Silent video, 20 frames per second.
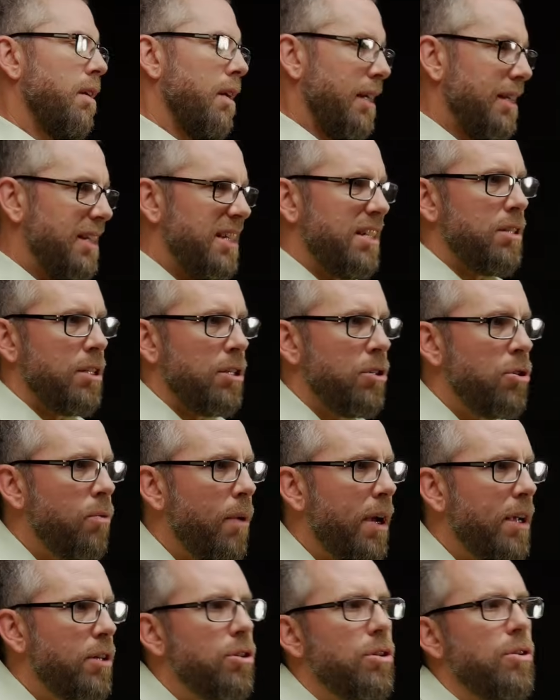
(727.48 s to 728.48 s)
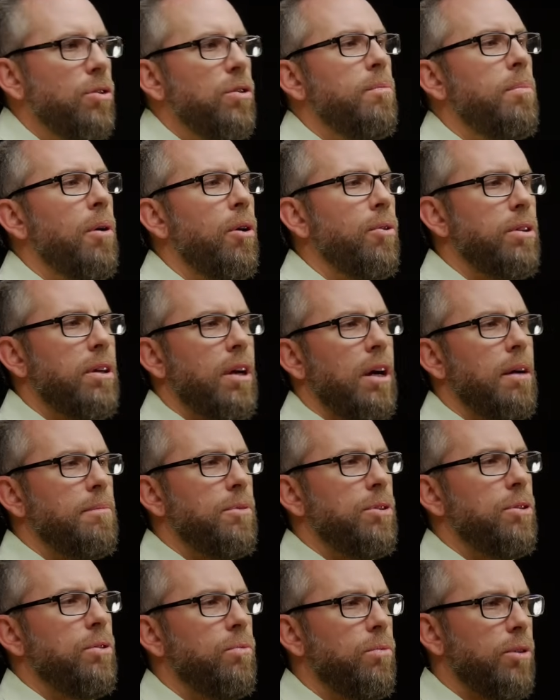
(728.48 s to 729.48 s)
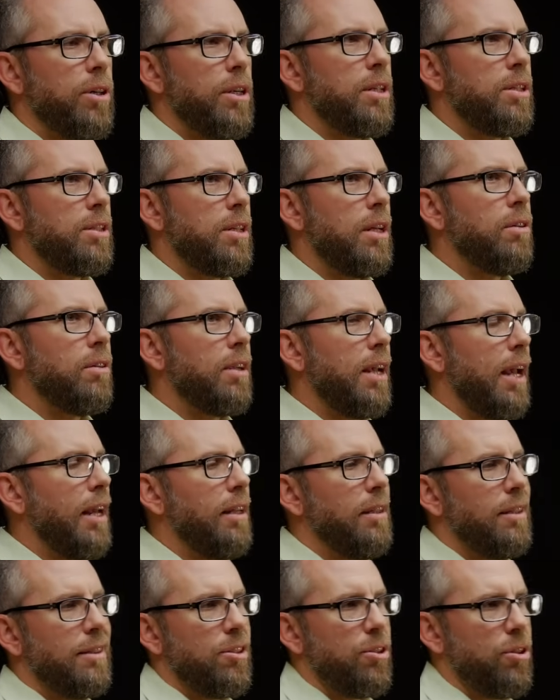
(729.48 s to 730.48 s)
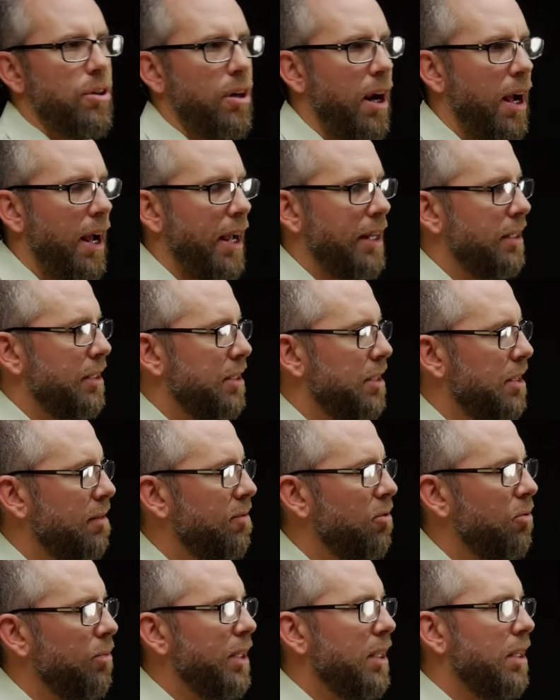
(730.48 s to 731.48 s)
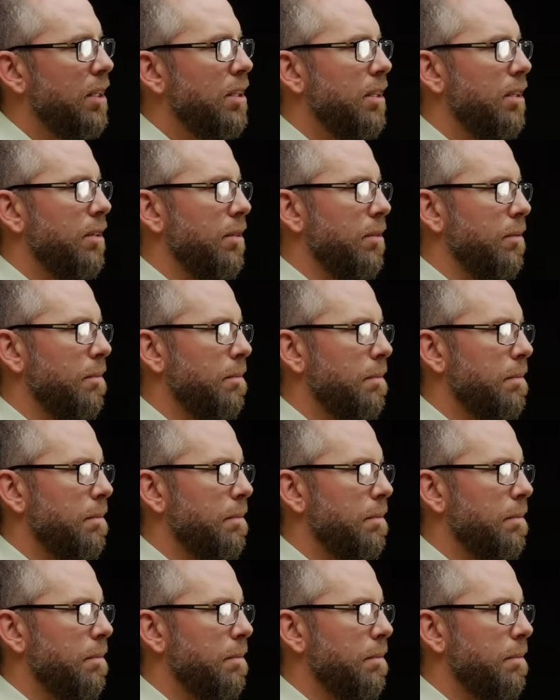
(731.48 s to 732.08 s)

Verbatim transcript: in this situation, you both come to where you say, okay, let's try. Let's see what we can do.